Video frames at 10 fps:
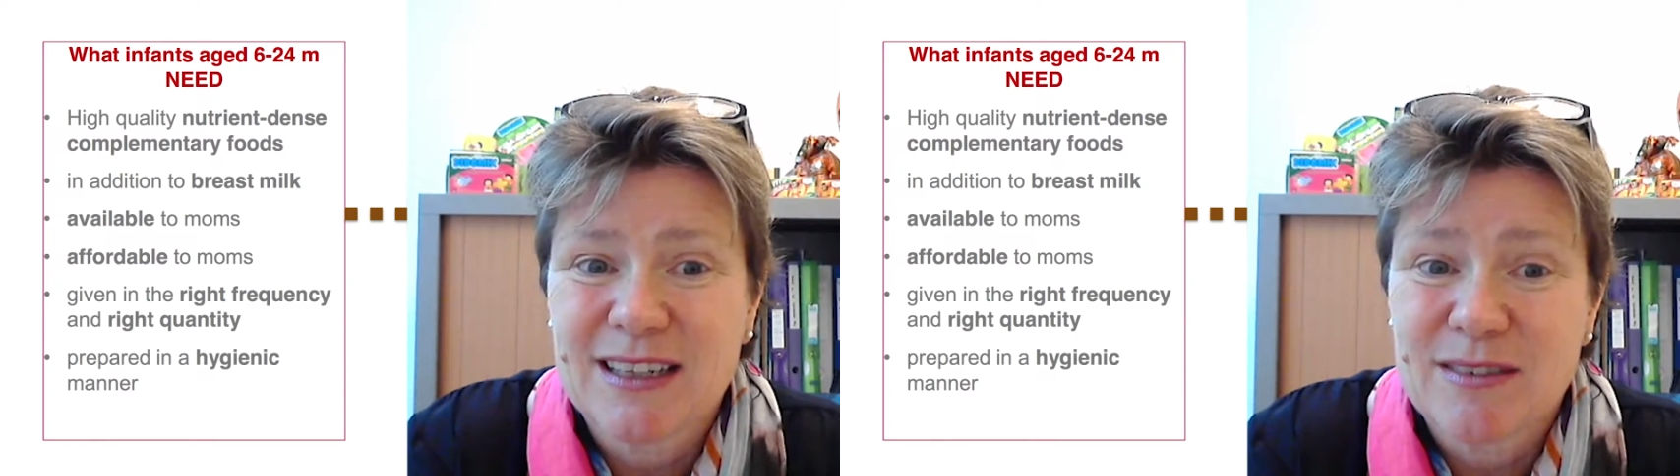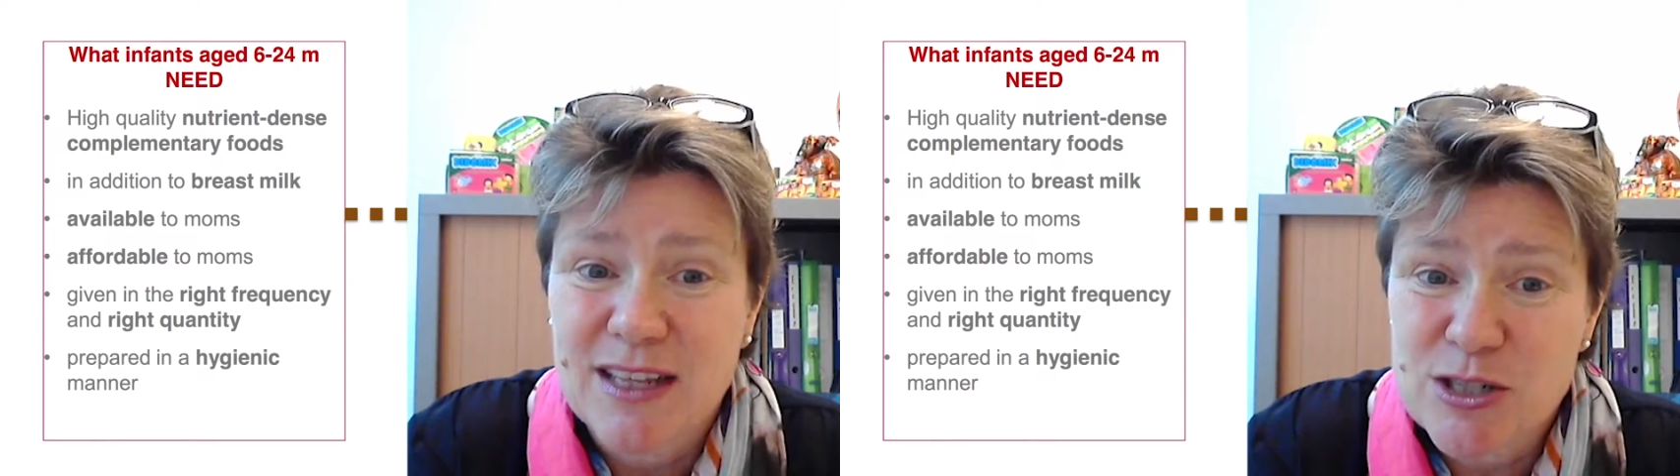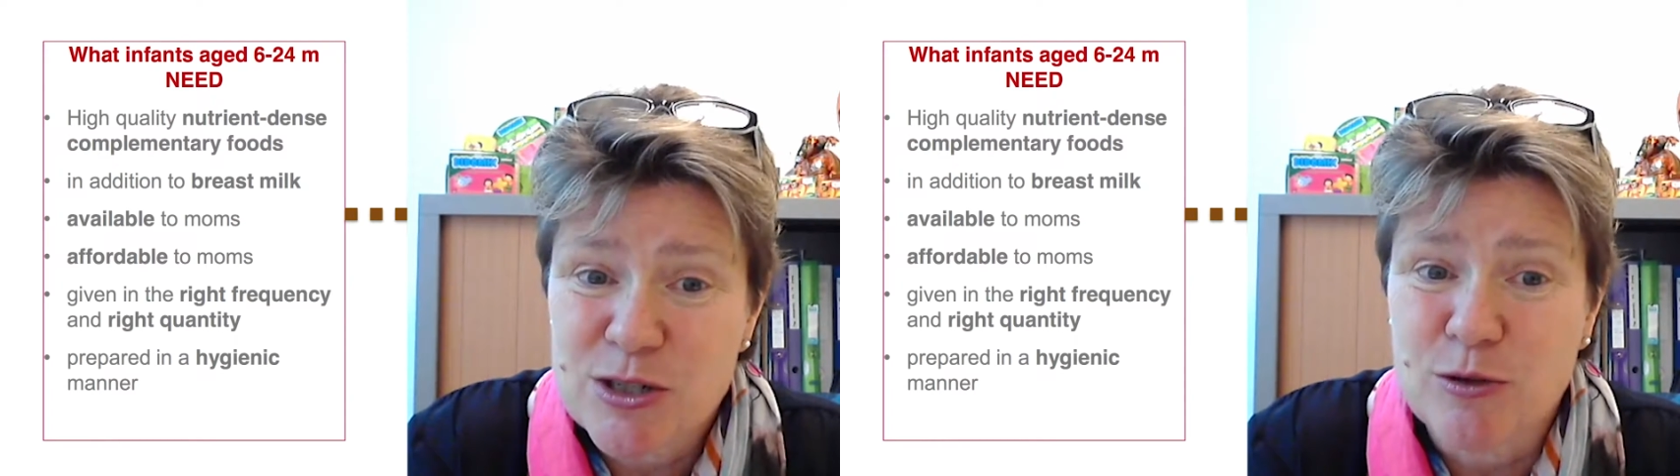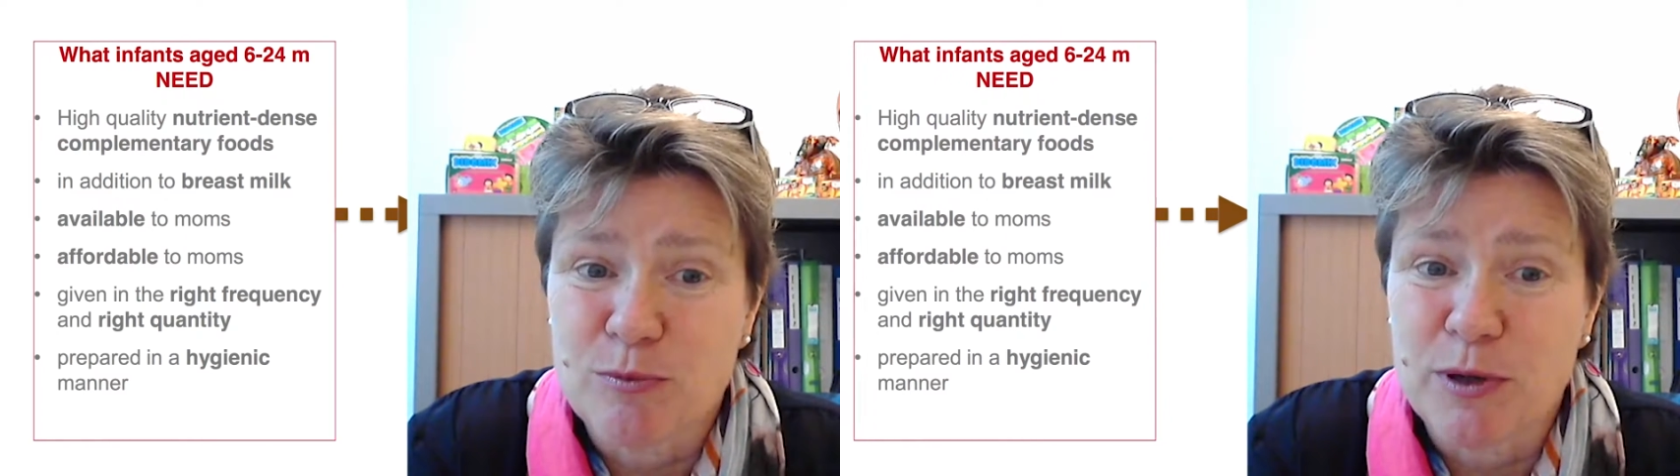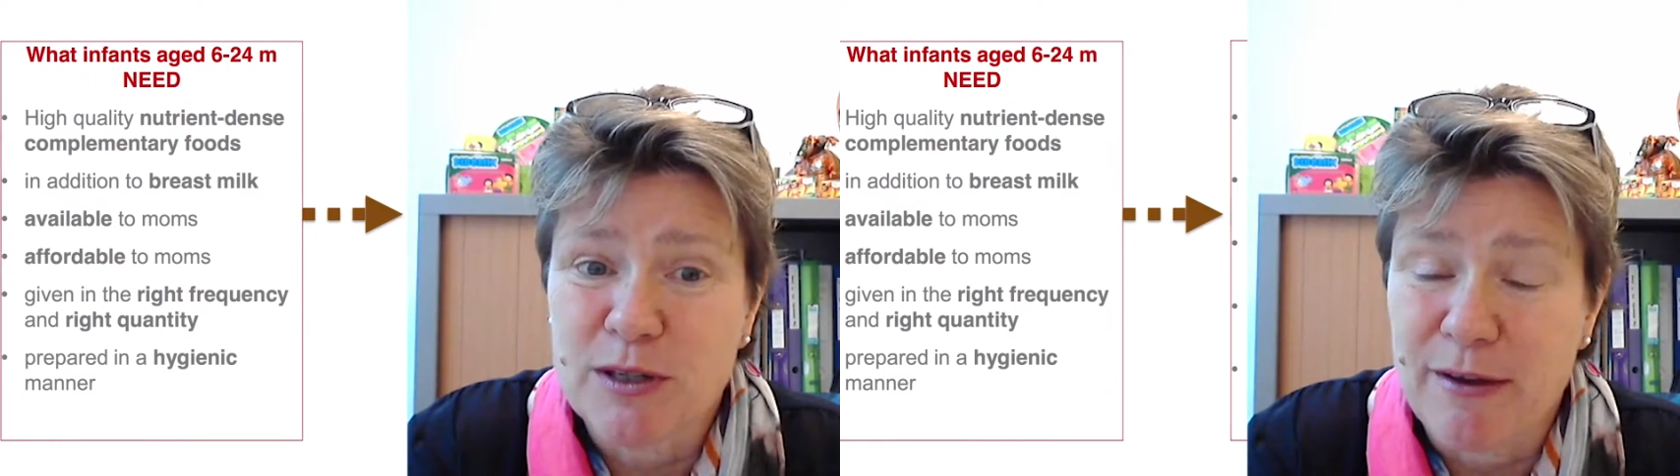That's true,
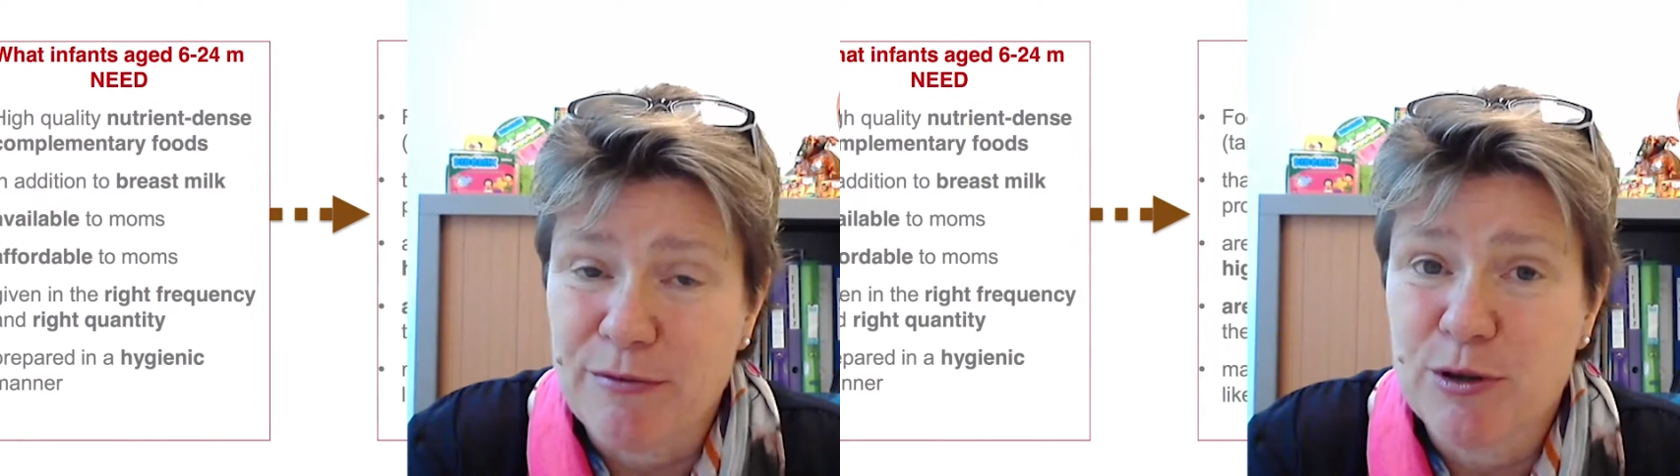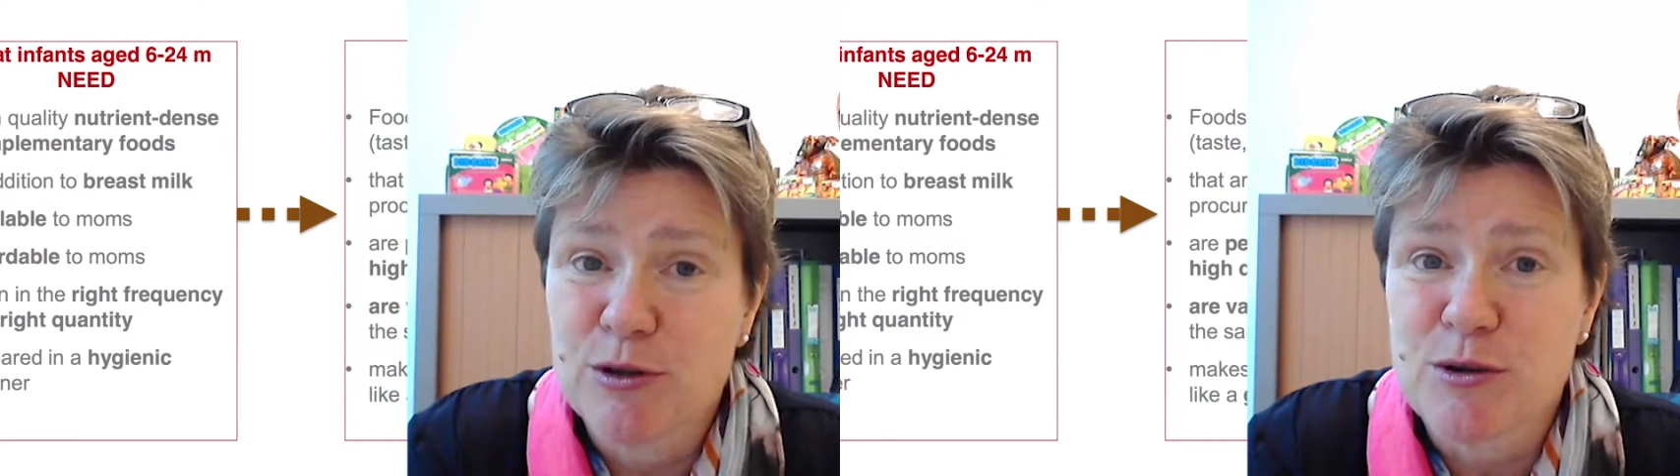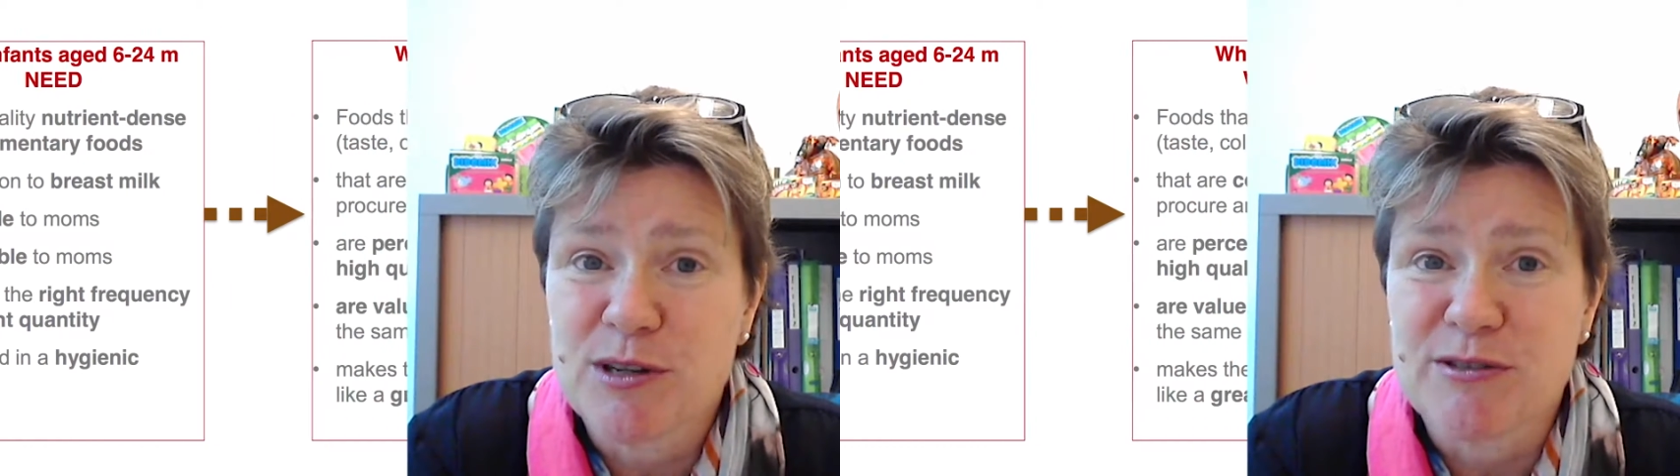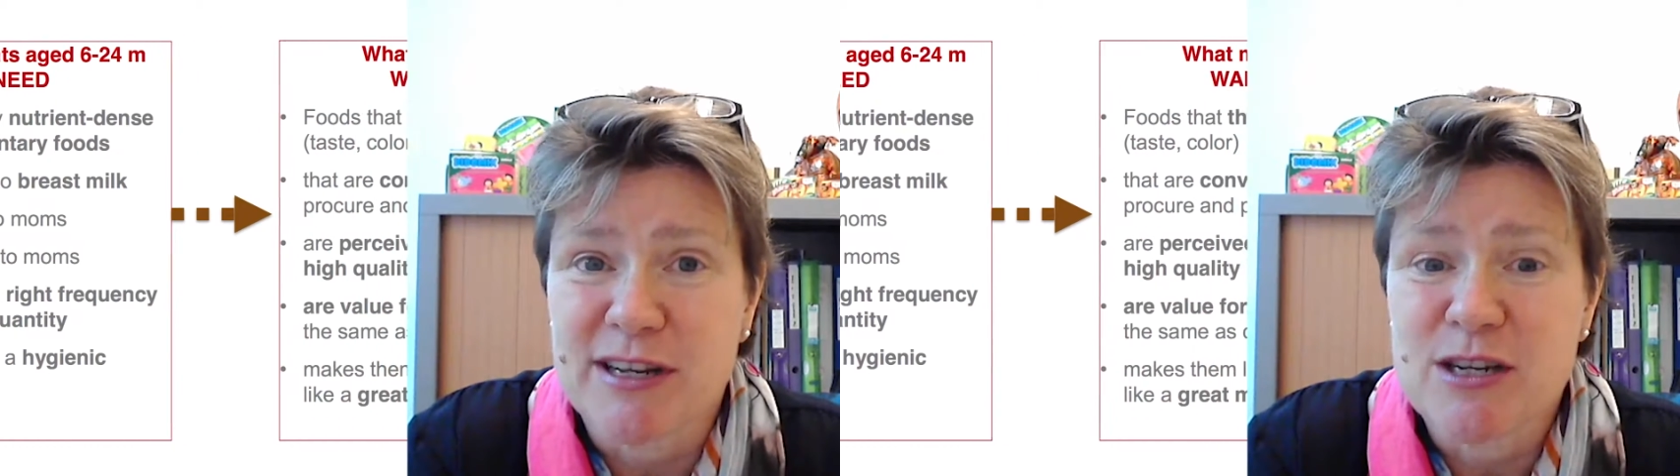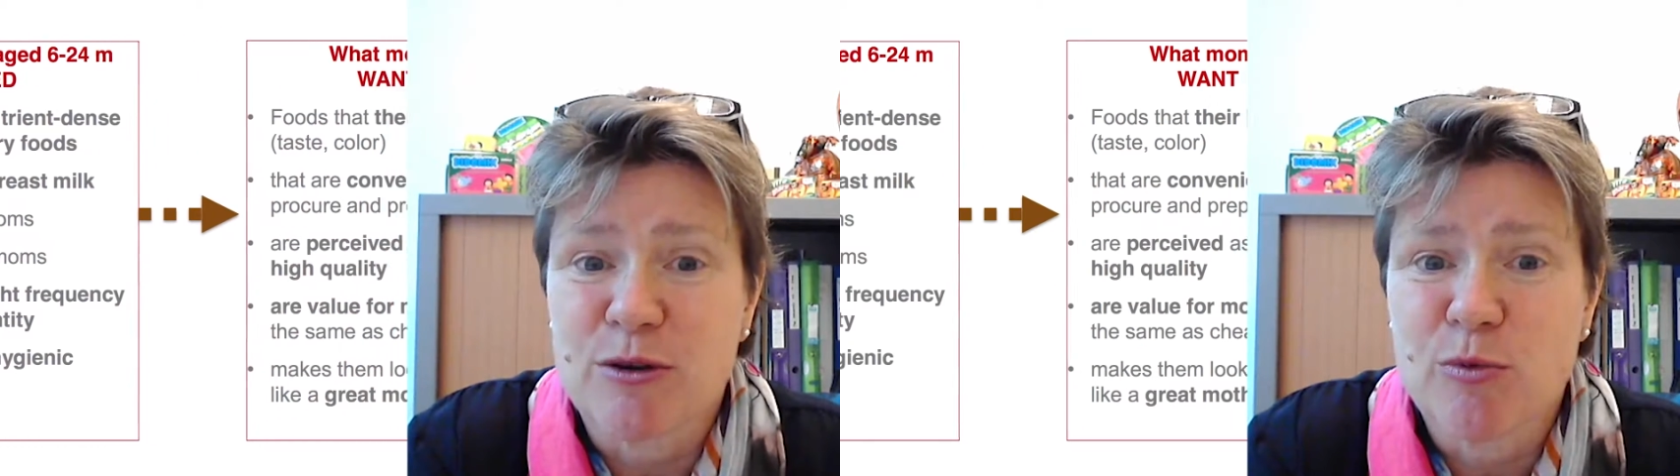but have we also
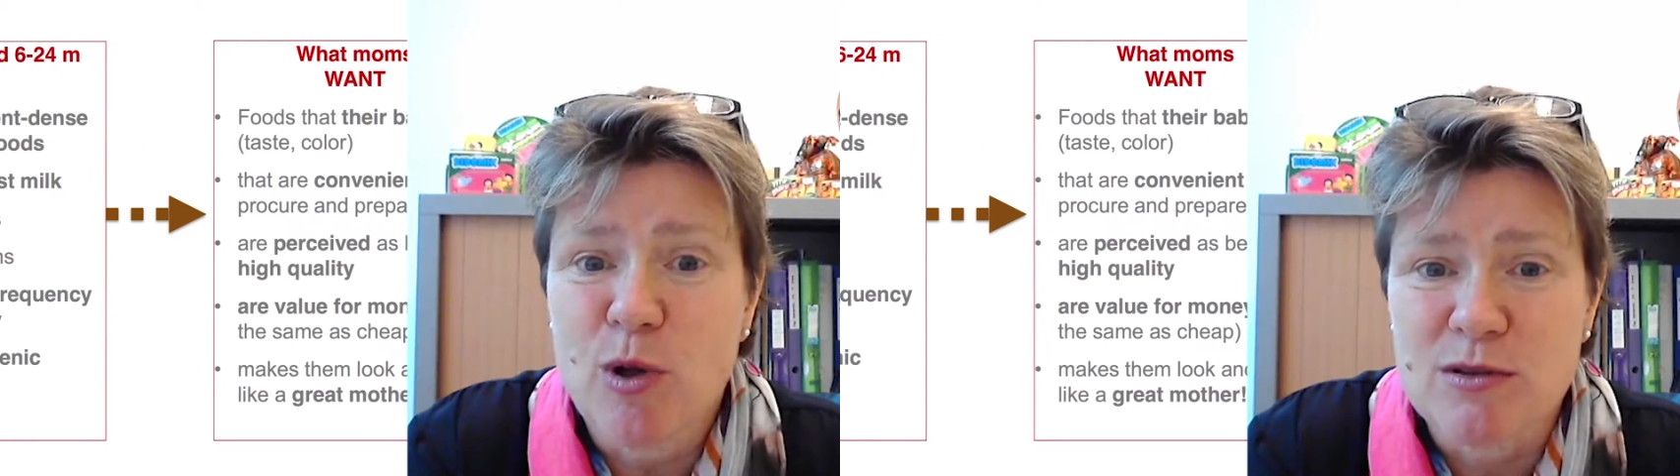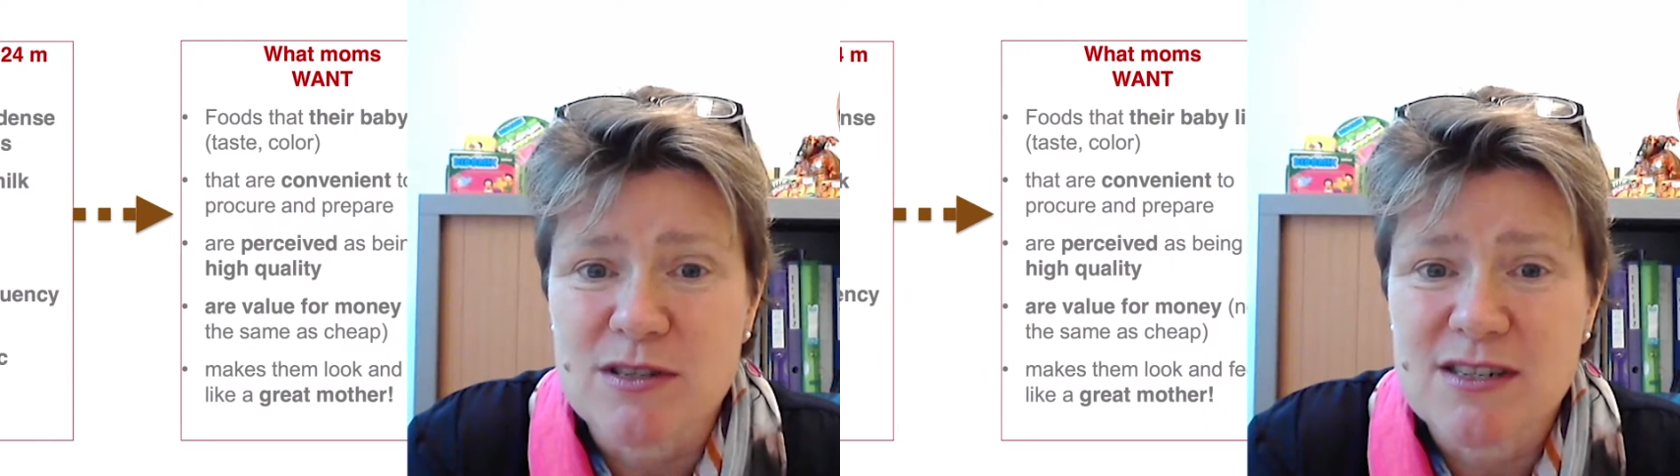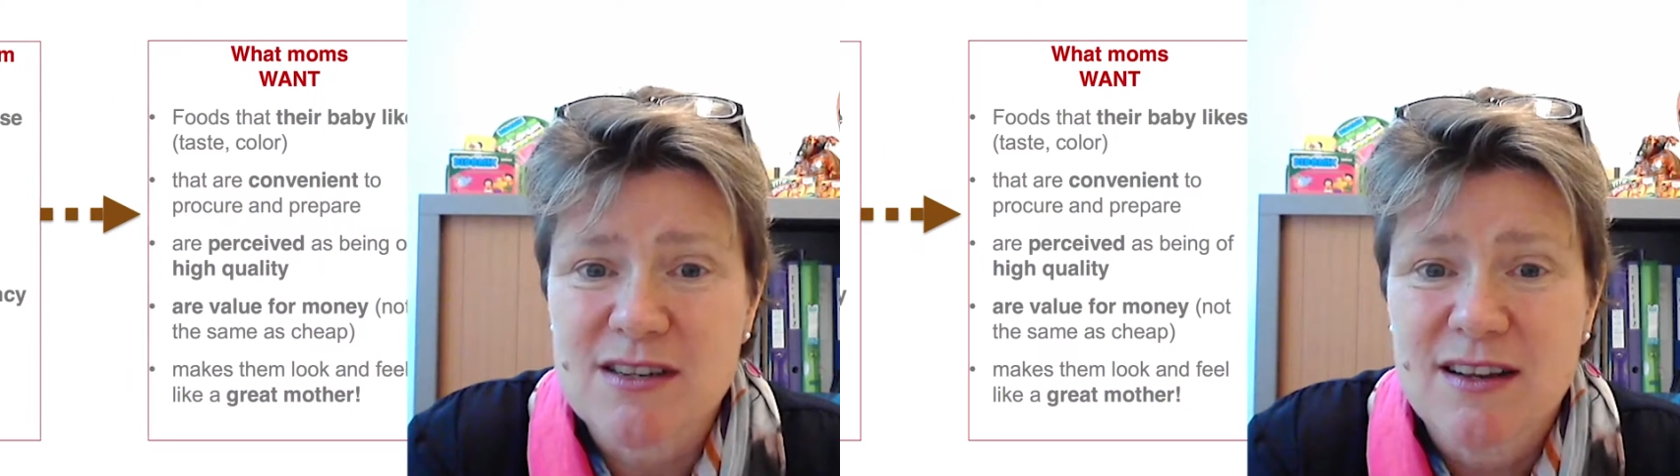addressed her wants?